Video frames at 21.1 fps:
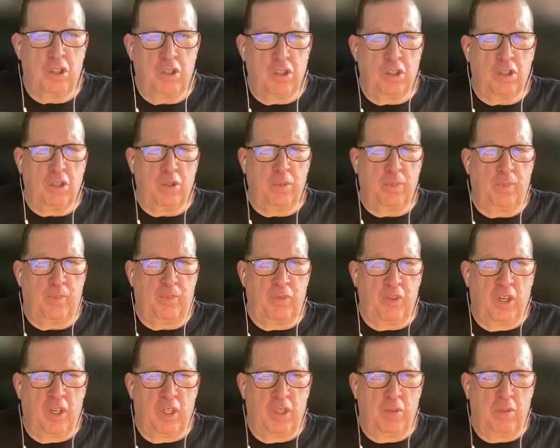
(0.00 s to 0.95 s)
here,
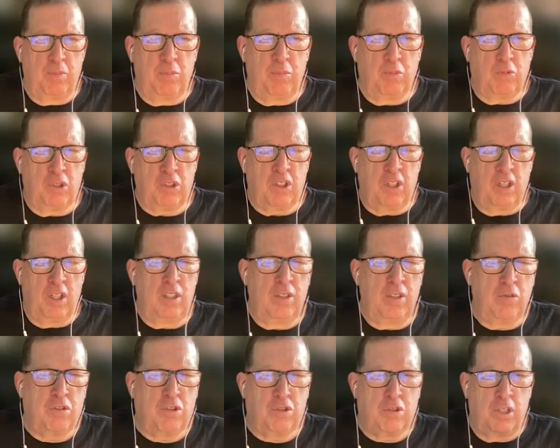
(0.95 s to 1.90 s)
what kind
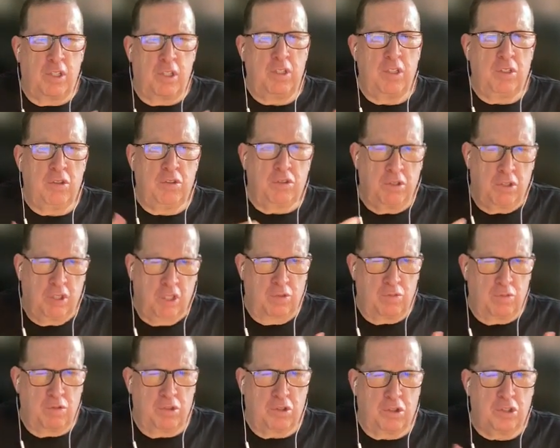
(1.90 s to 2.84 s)
of training do they
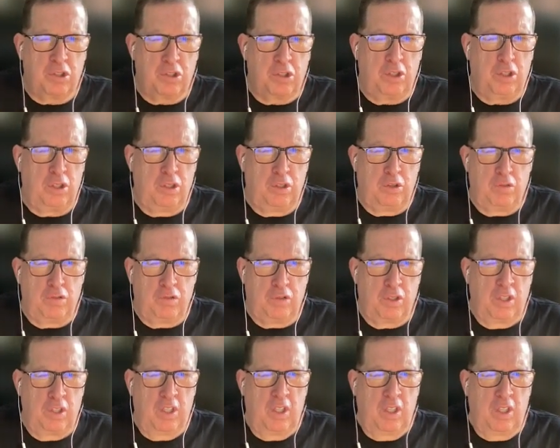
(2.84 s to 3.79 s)
receive,
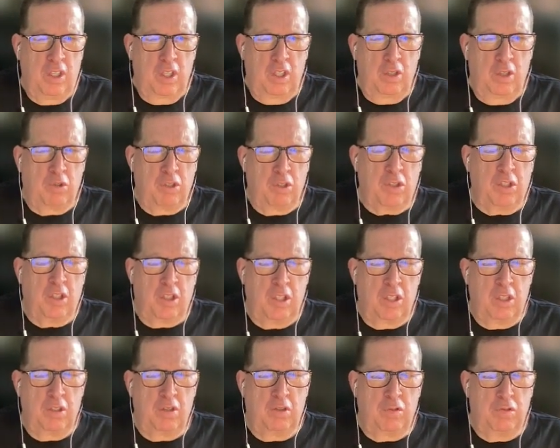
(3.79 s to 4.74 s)
and what
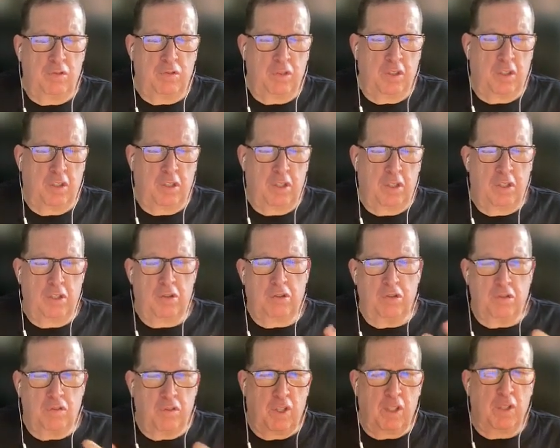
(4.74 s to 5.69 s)
kind of
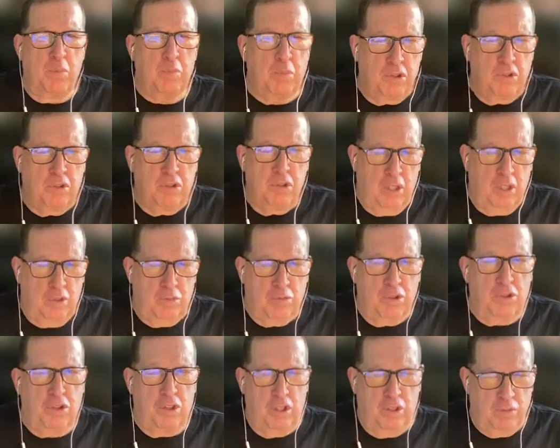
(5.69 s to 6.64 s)
development do they
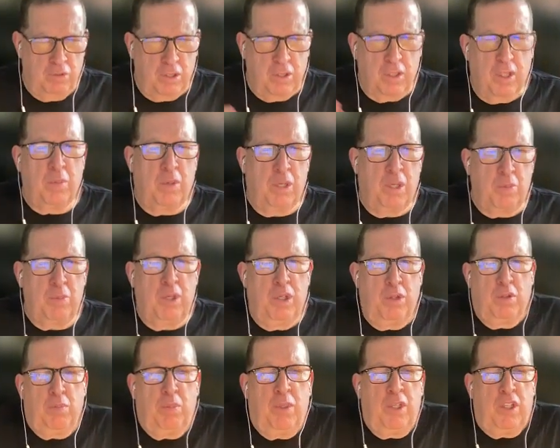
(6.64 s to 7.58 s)
receive that they might be
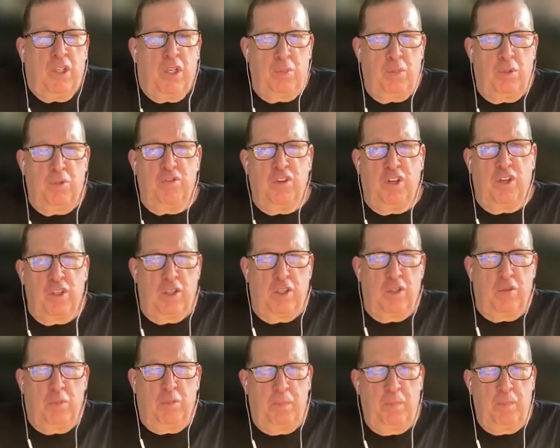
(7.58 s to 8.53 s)
able to become a
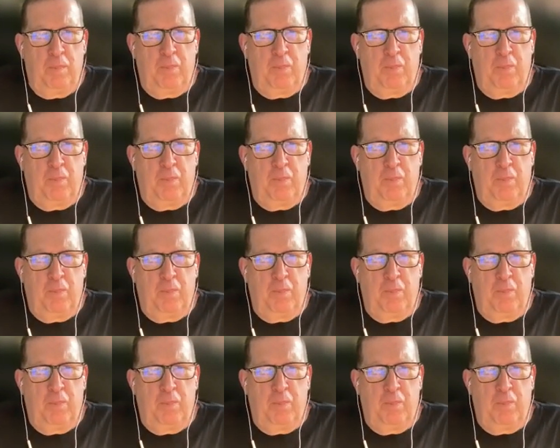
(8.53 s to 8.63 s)
fellow?